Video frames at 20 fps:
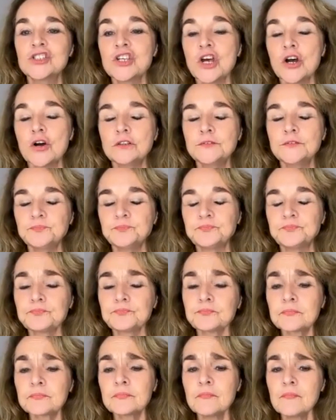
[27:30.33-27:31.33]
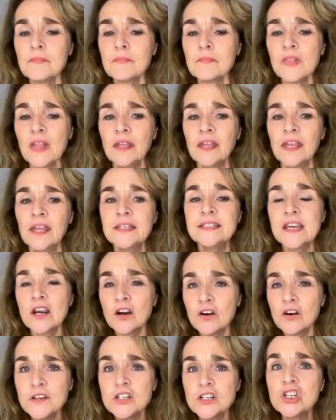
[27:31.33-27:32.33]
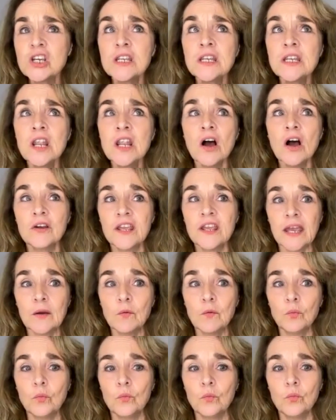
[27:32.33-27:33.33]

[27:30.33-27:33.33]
So TerraVision, okay,